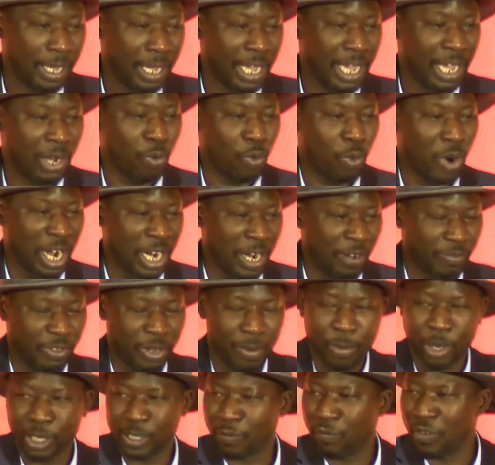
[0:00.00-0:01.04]
And one of the
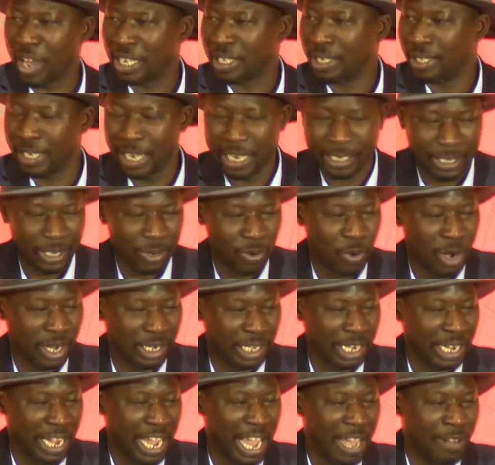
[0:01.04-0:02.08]
most fascinating ones
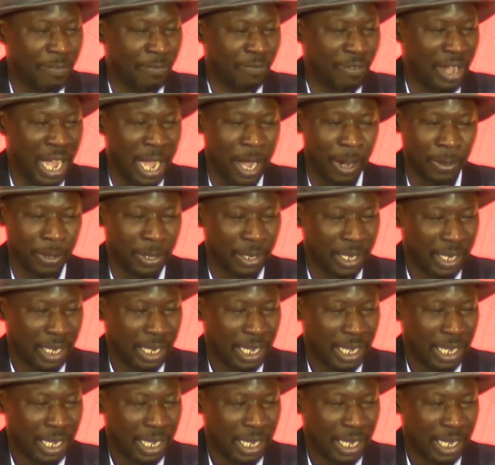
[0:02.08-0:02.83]
that I have found